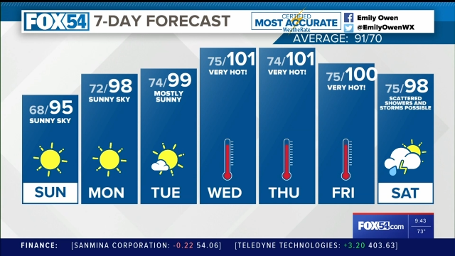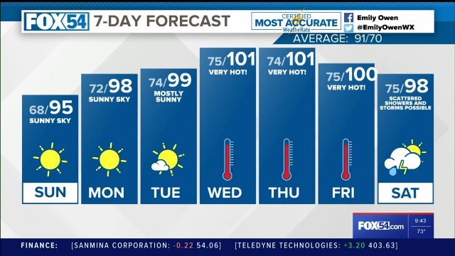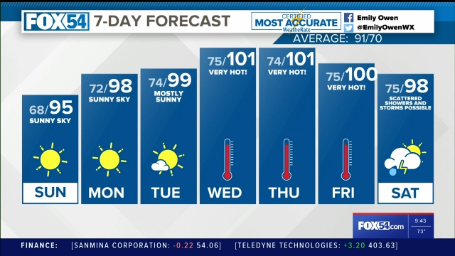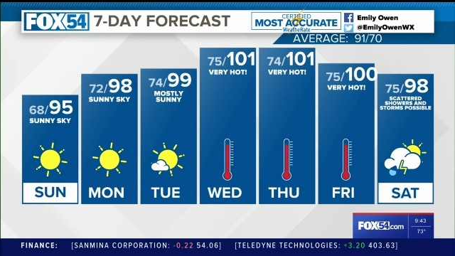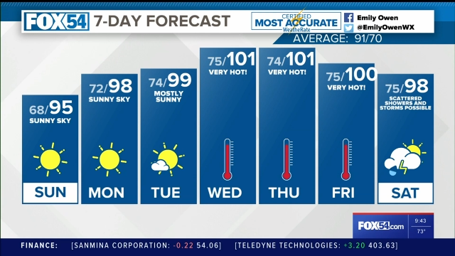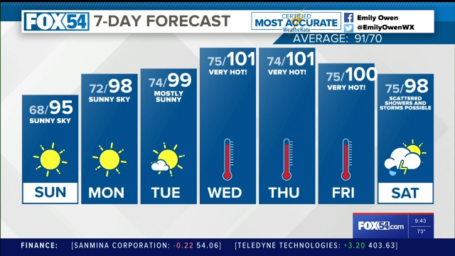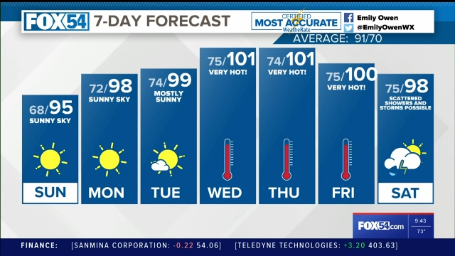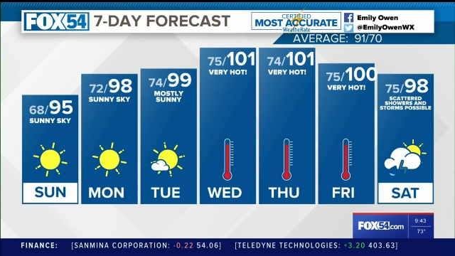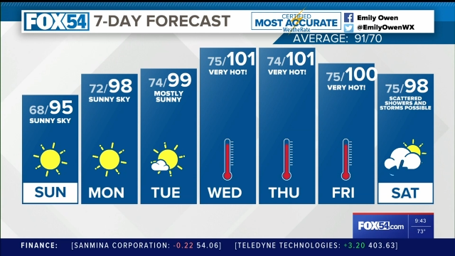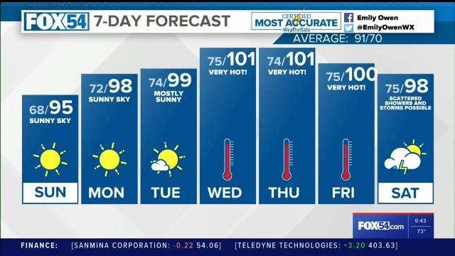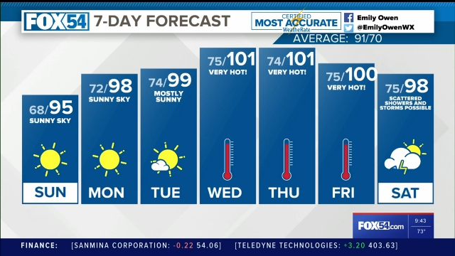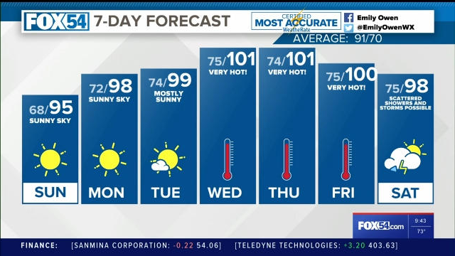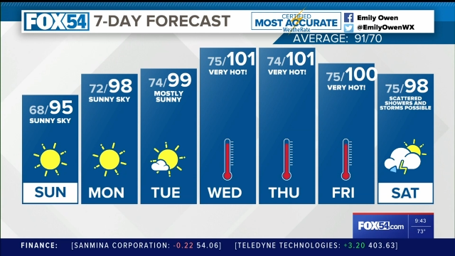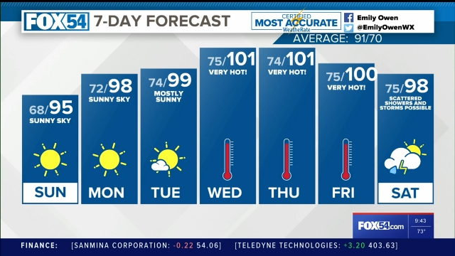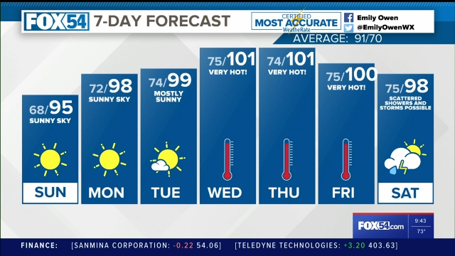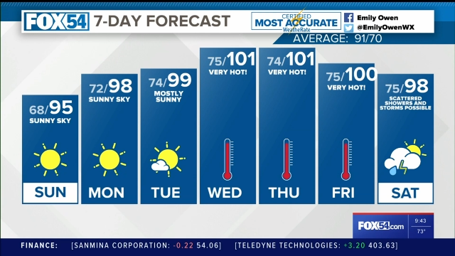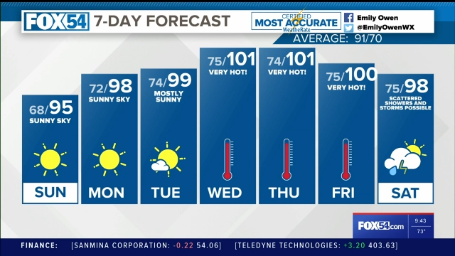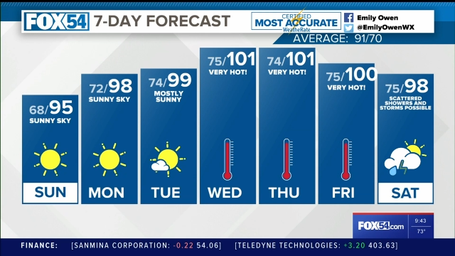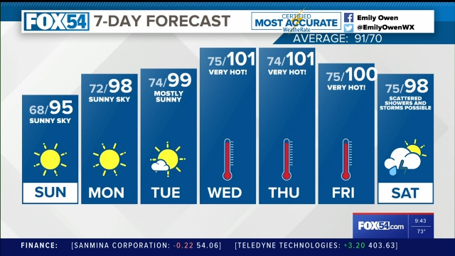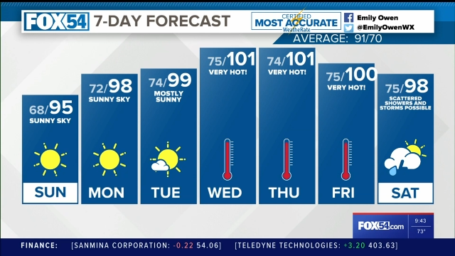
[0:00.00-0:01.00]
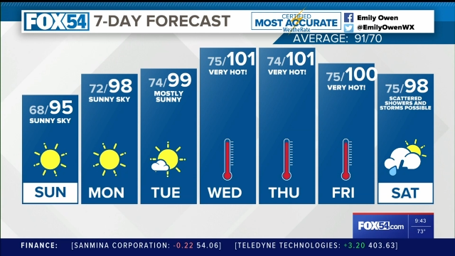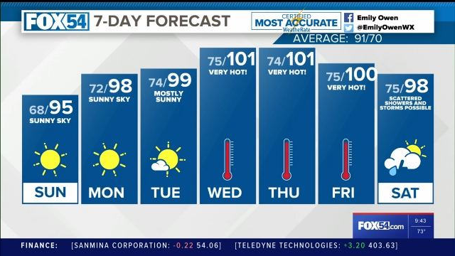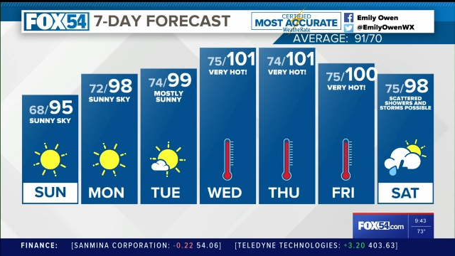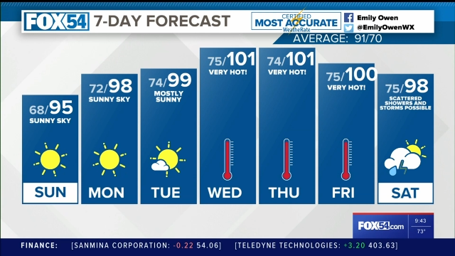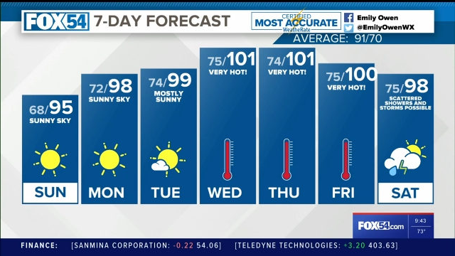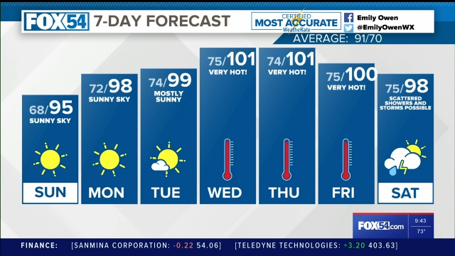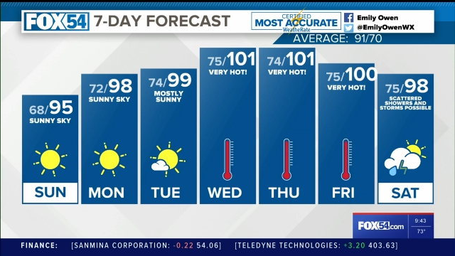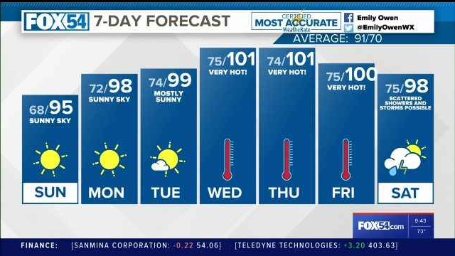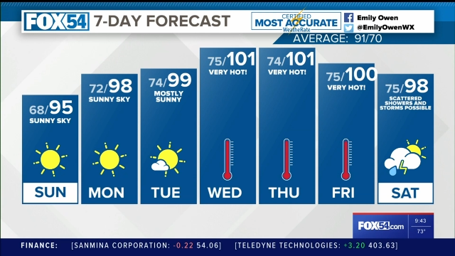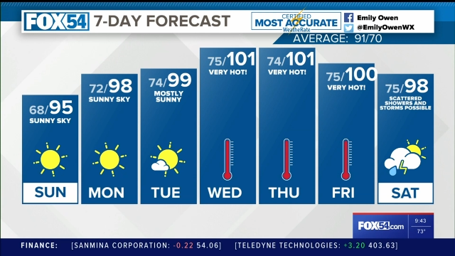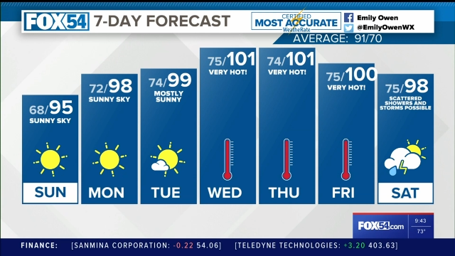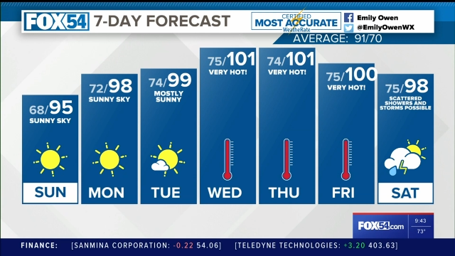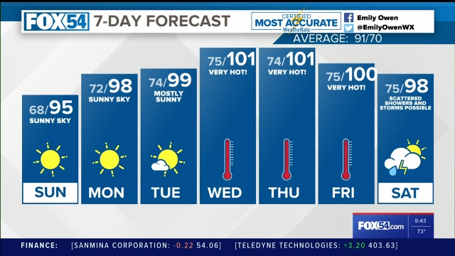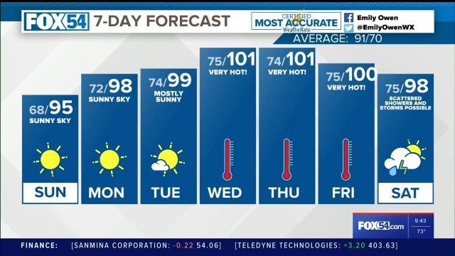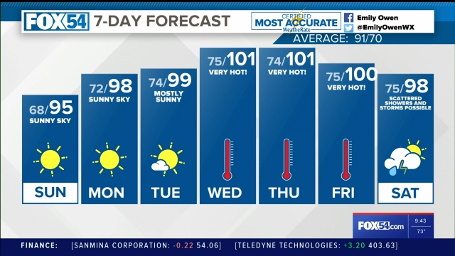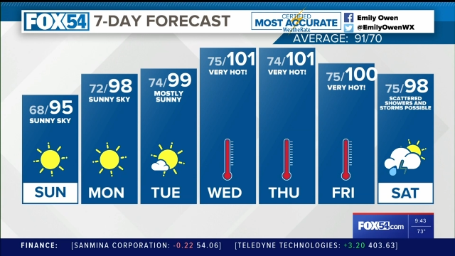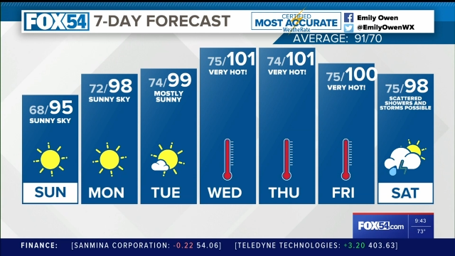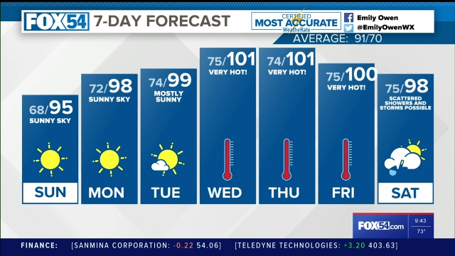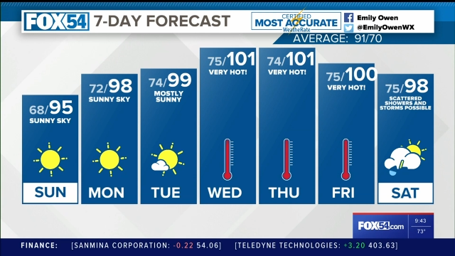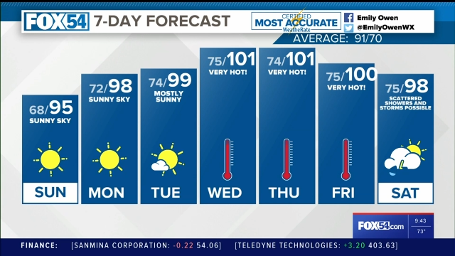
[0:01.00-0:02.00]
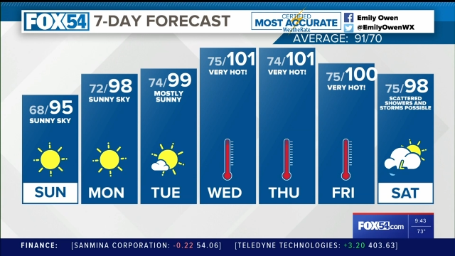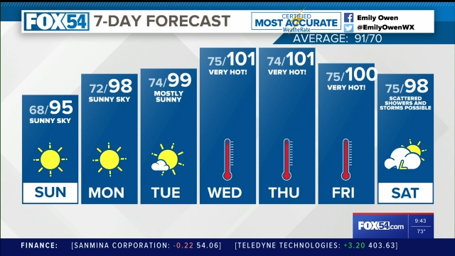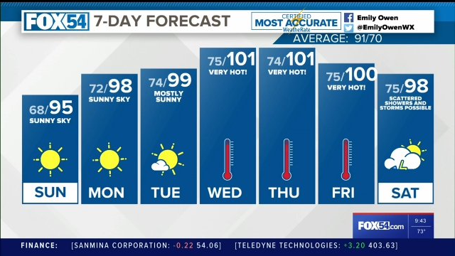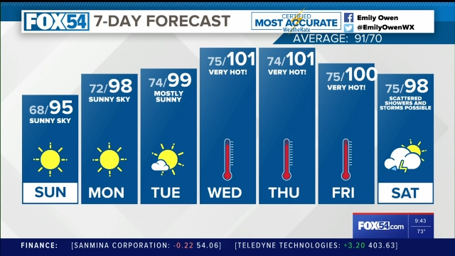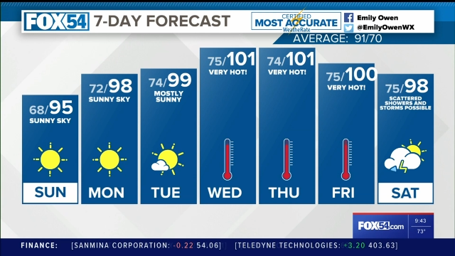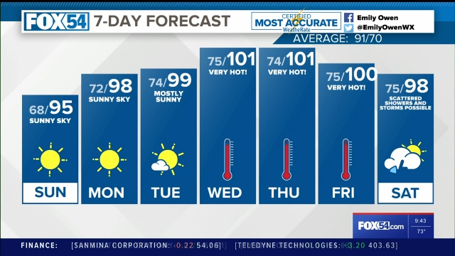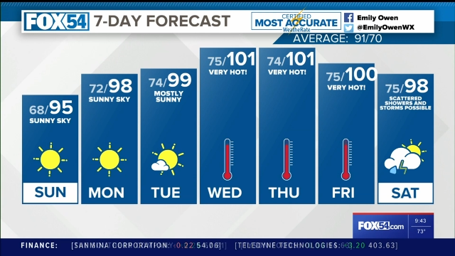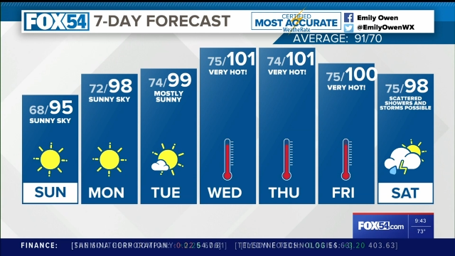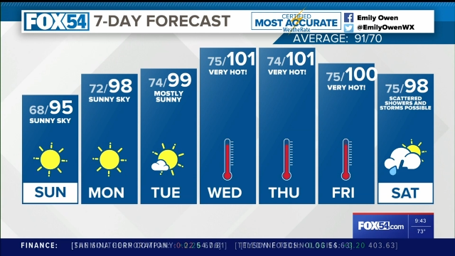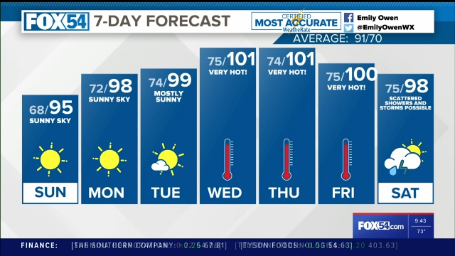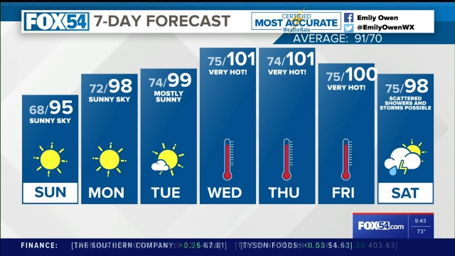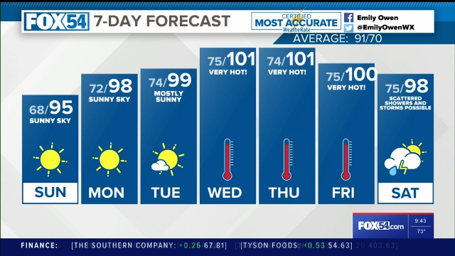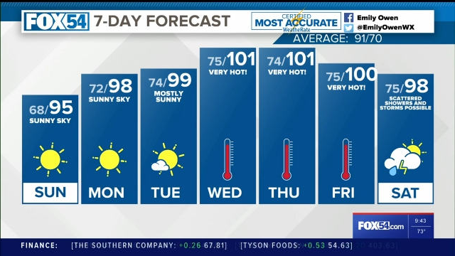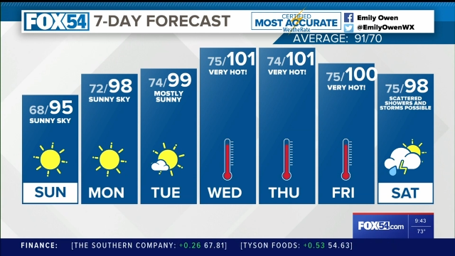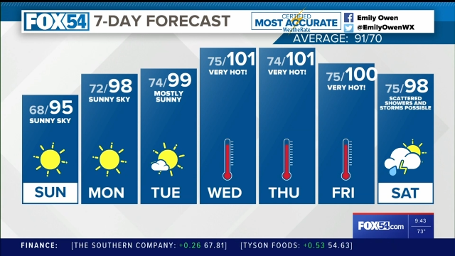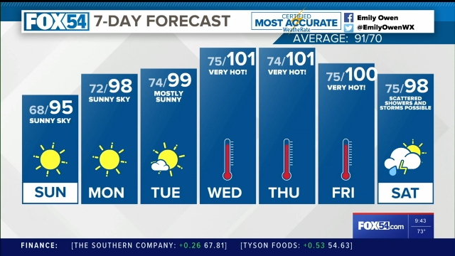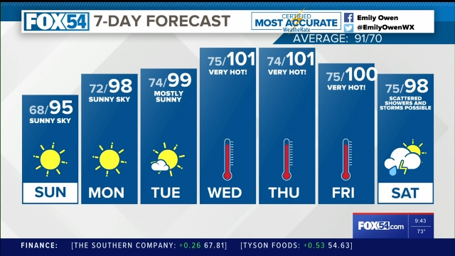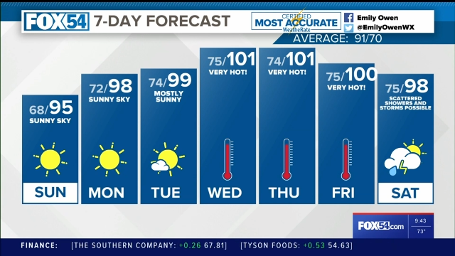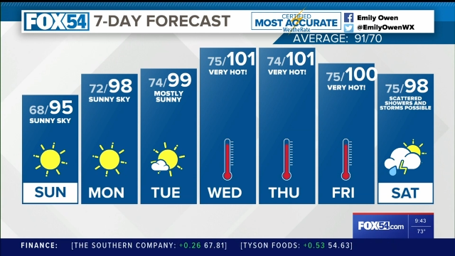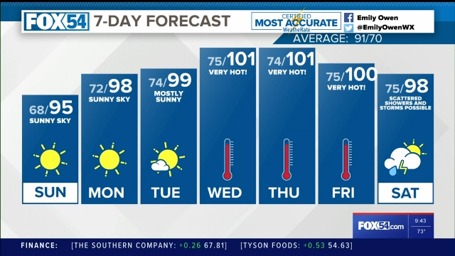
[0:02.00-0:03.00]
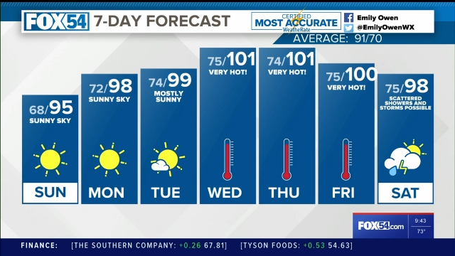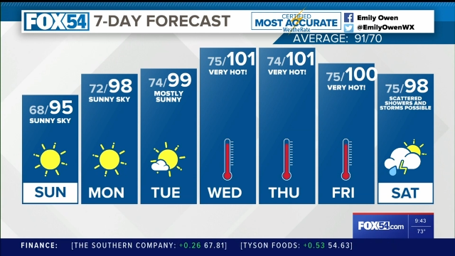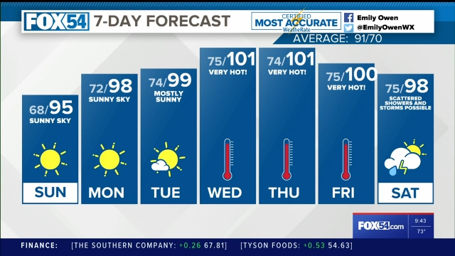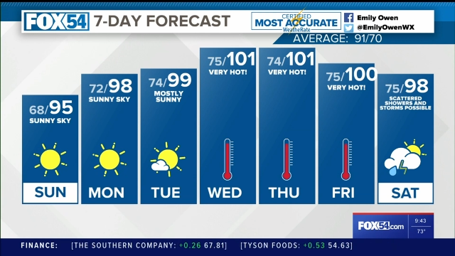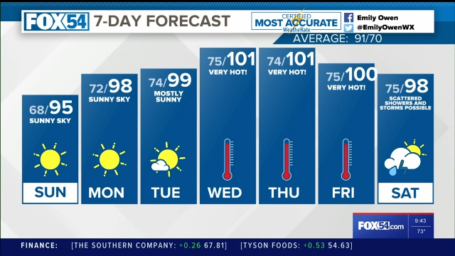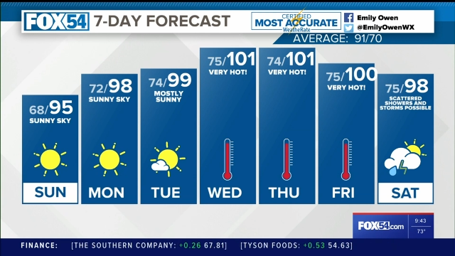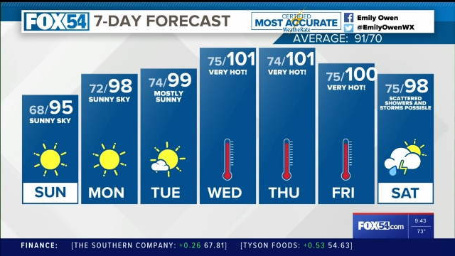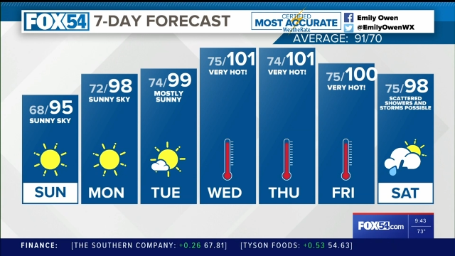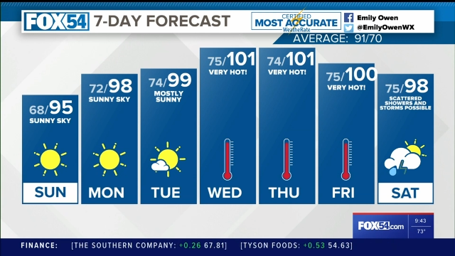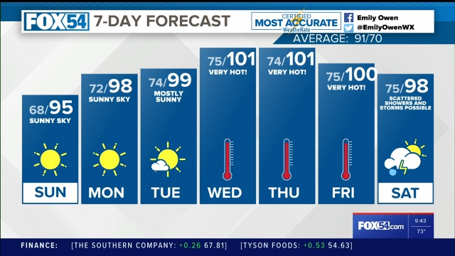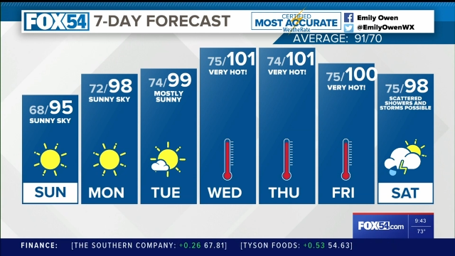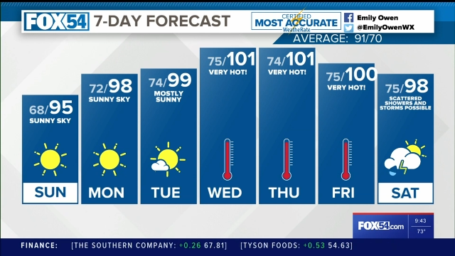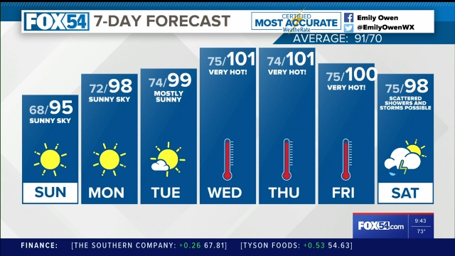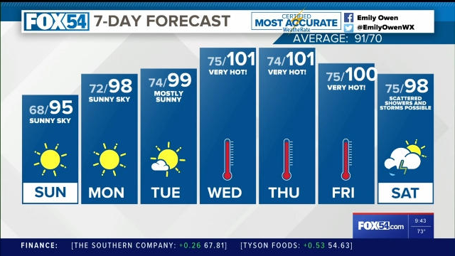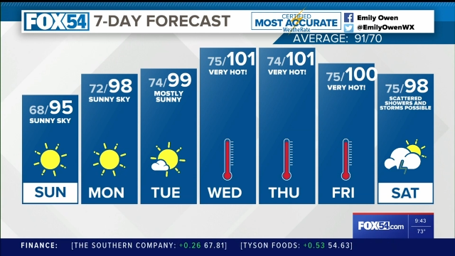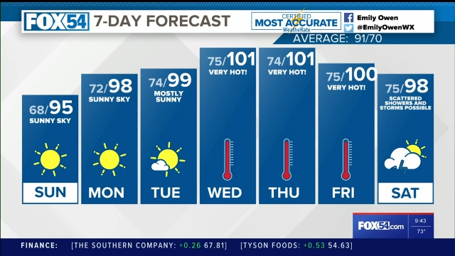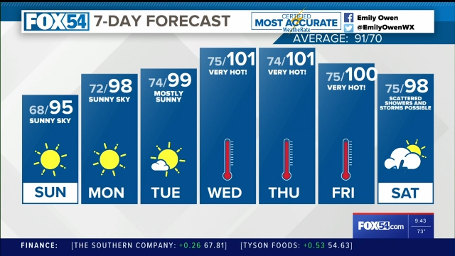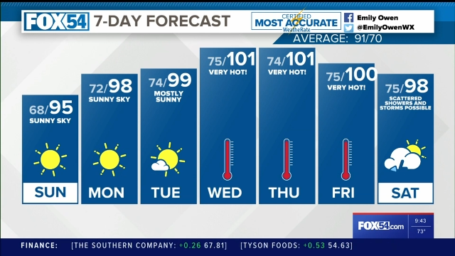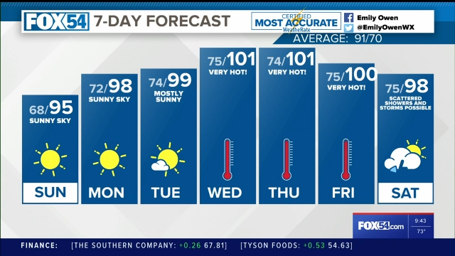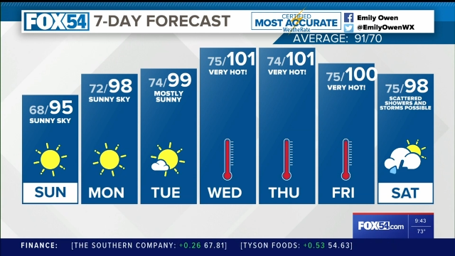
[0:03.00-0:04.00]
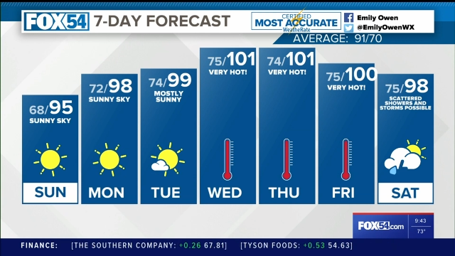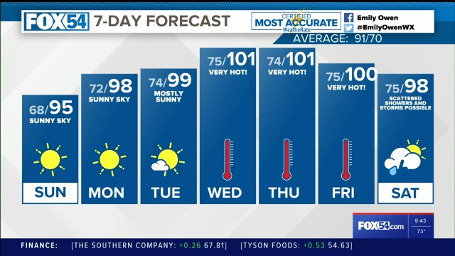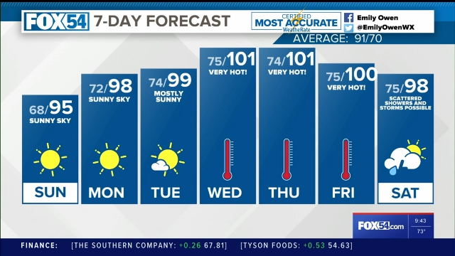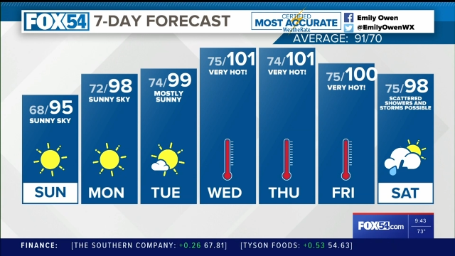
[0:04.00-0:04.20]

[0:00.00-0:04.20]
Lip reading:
[unreadable: no face in view]